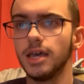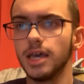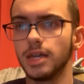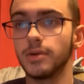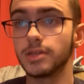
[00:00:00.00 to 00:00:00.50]

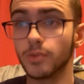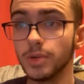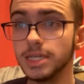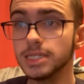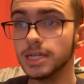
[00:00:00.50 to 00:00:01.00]
Anyway, the
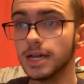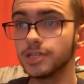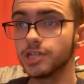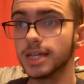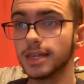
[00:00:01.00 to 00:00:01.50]
reason I
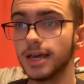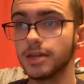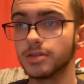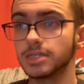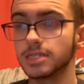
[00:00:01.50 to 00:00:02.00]
shed light
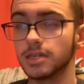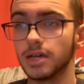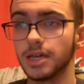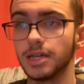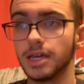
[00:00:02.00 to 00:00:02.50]
on this
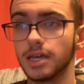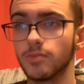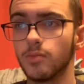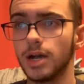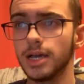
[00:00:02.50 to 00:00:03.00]
line
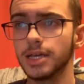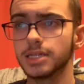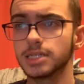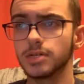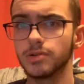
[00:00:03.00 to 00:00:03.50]
and why I
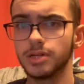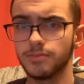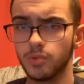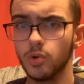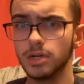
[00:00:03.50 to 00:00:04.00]
consider it
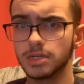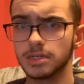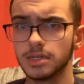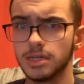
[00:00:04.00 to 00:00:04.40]
important